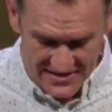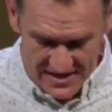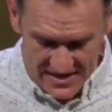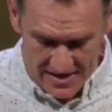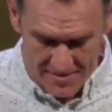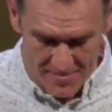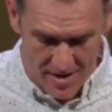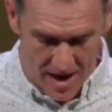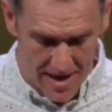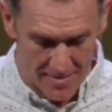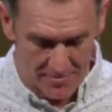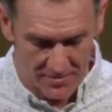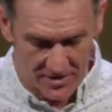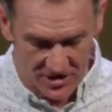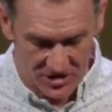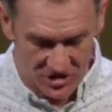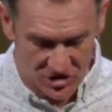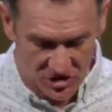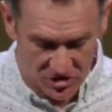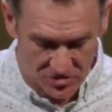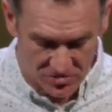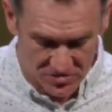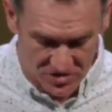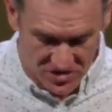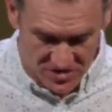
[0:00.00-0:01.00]
is saying, I'm gonna
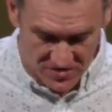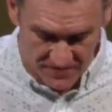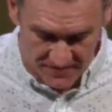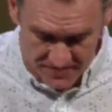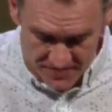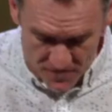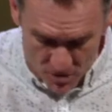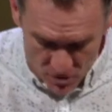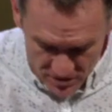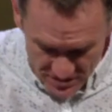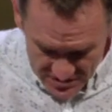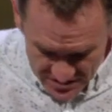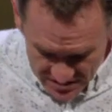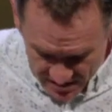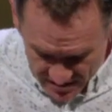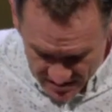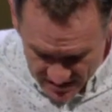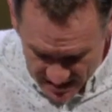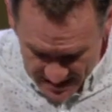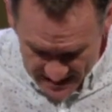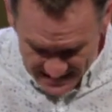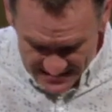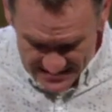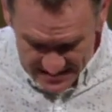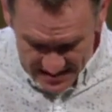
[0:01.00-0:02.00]
choose to focus on
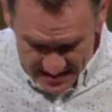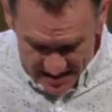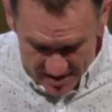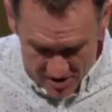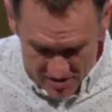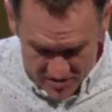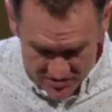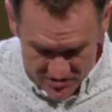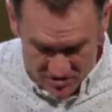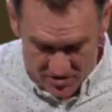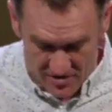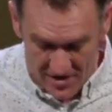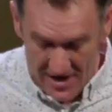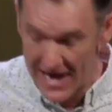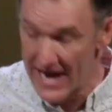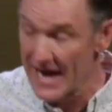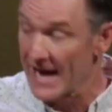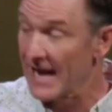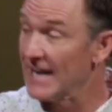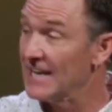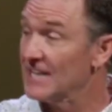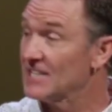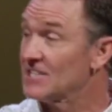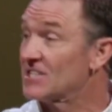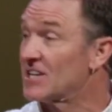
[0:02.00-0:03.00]
God's character,
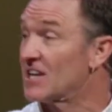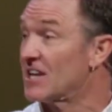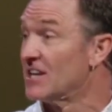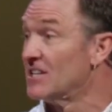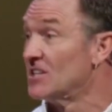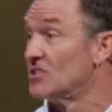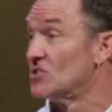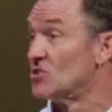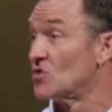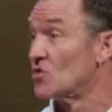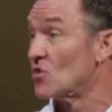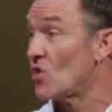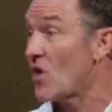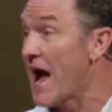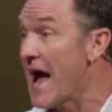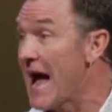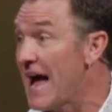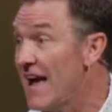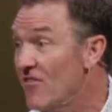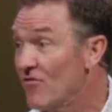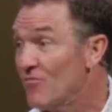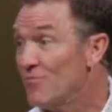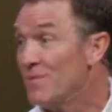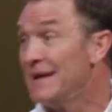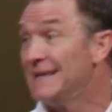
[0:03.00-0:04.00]
and it's gonna
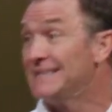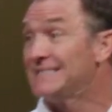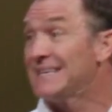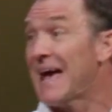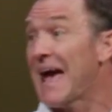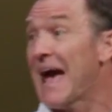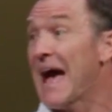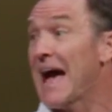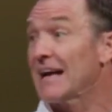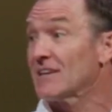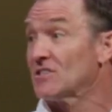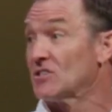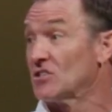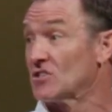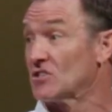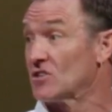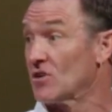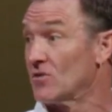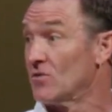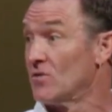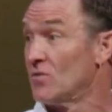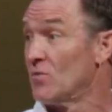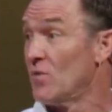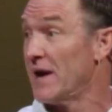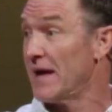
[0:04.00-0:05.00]
drive me to act a
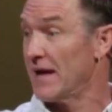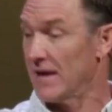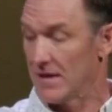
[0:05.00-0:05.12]
certain